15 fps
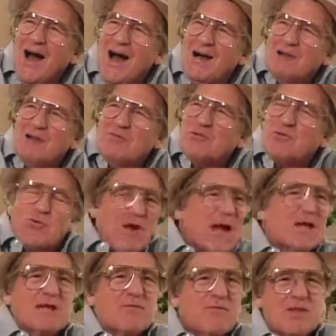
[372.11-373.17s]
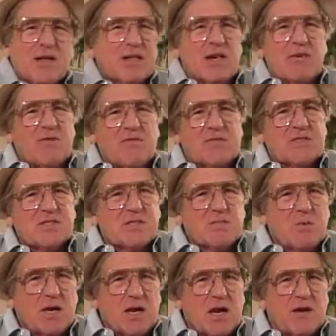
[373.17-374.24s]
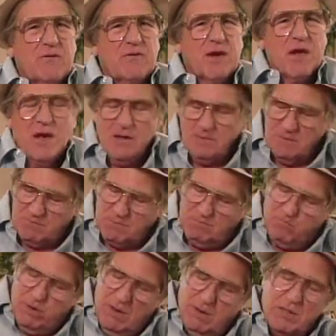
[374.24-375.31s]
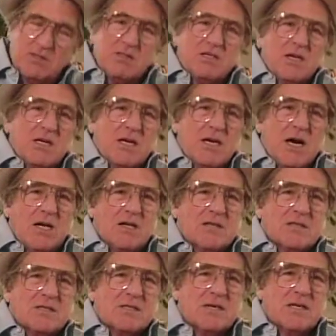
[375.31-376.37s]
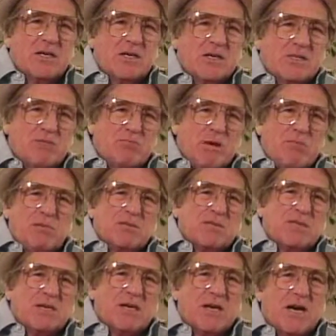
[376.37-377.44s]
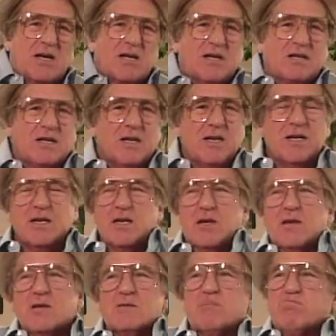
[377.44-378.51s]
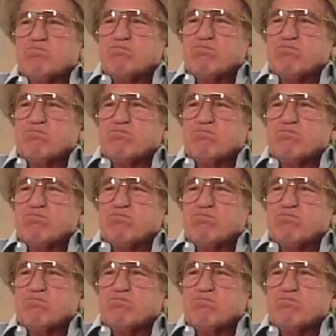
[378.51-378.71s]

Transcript: unattractive thing that I've ever seen in my life. The bubbles sticking out of the cellulite, the bubbles sticking out of the, you know, this,